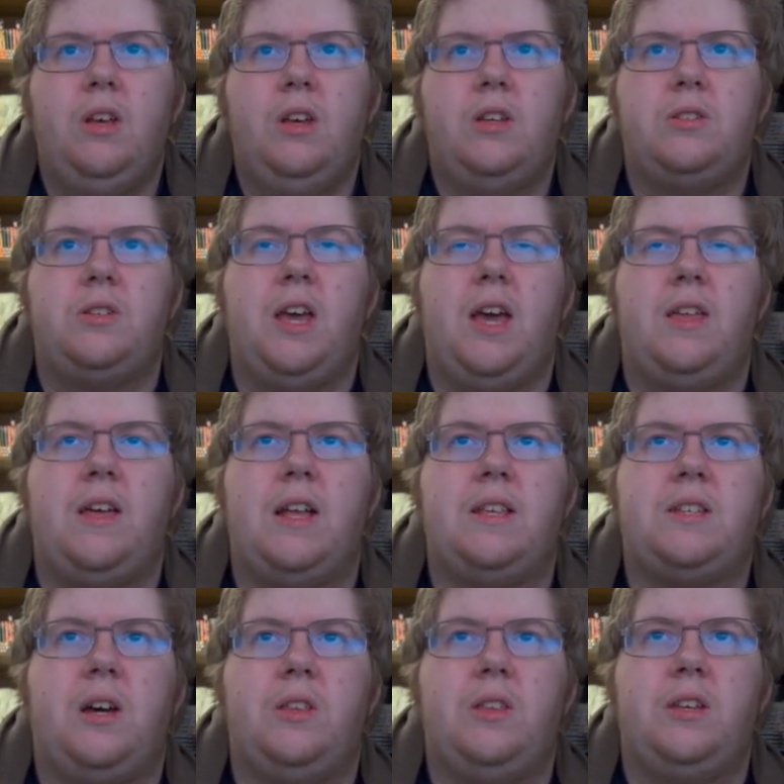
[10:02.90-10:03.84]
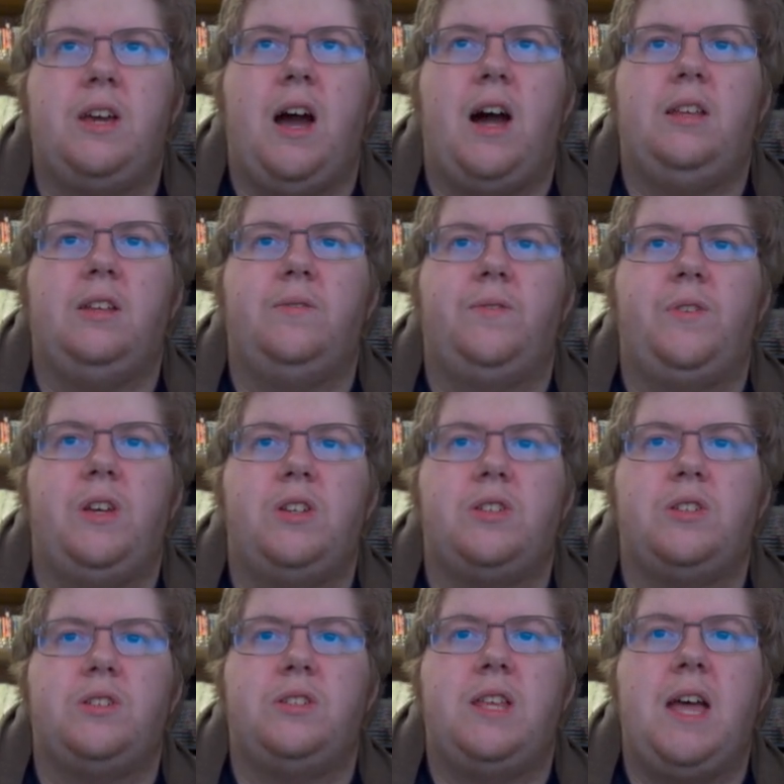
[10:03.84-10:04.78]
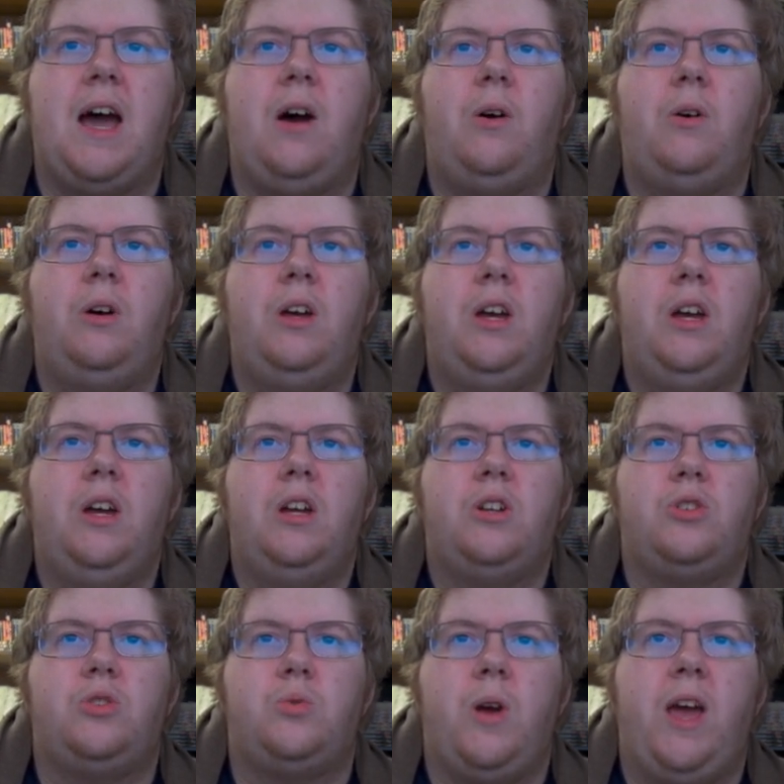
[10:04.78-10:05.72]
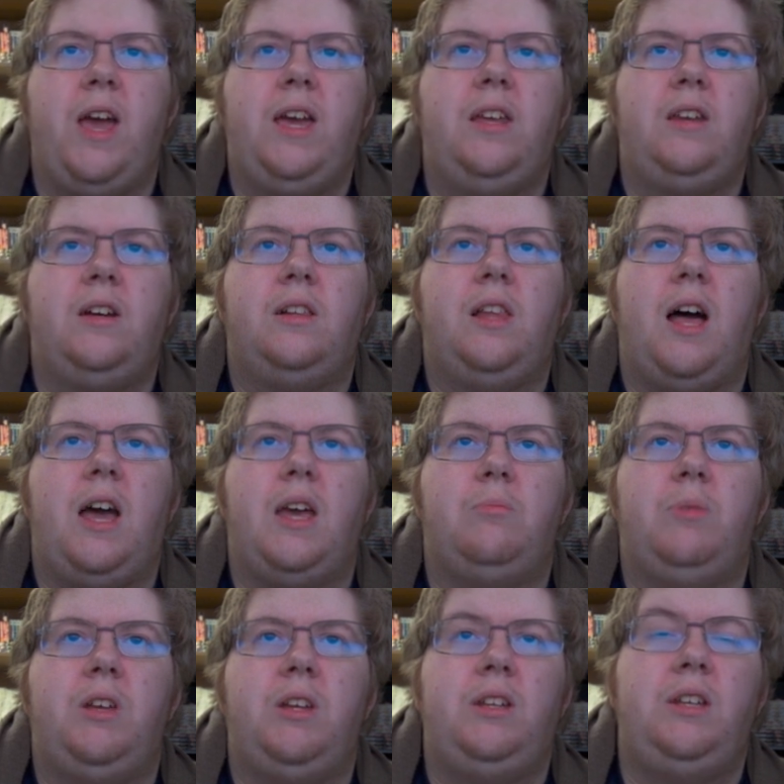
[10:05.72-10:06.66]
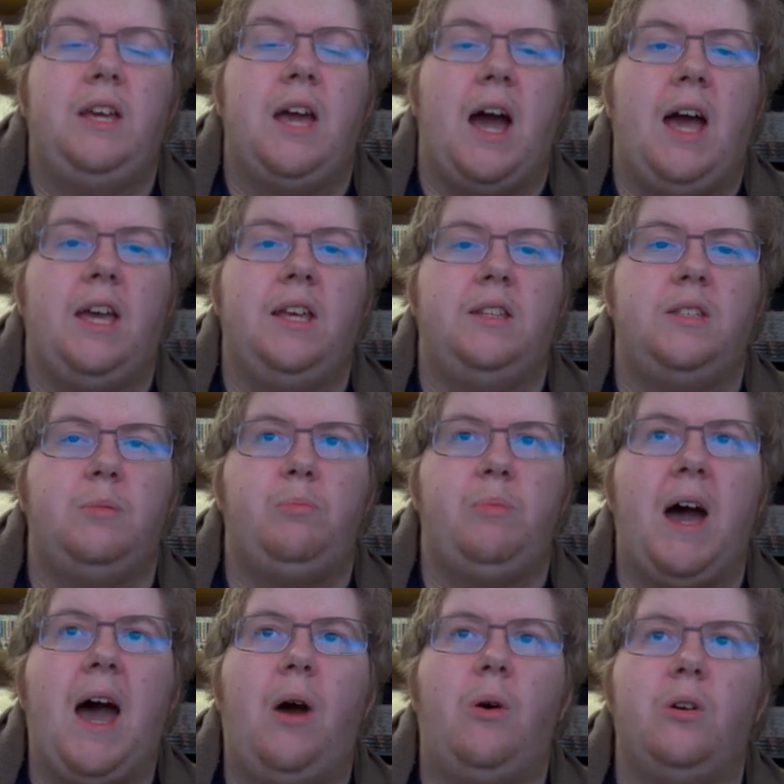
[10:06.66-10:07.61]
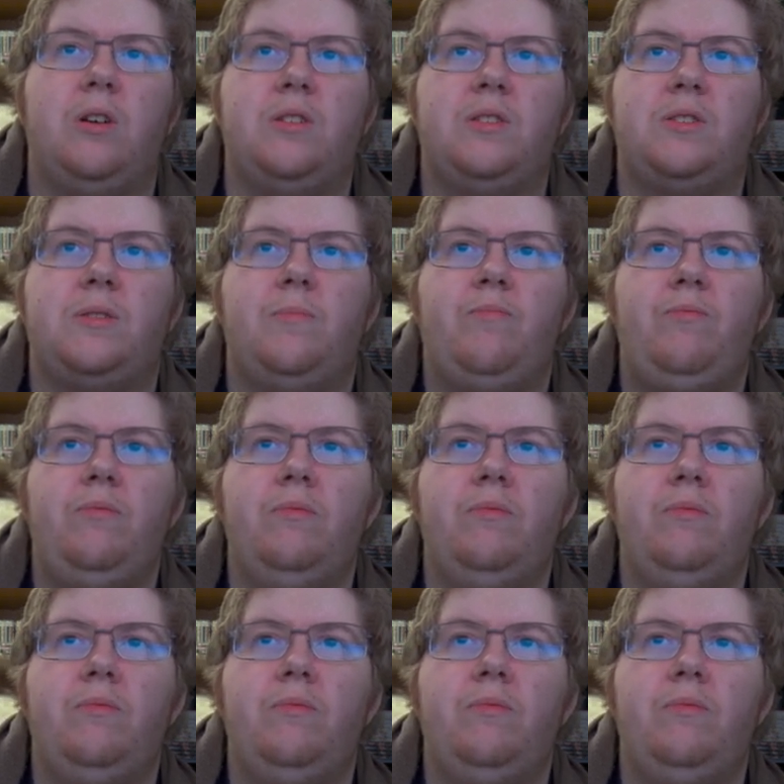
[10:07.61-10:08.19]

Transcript: So yeah, that's how the gauntlet finishes. Now, Dragon Alignment Guide to Powers.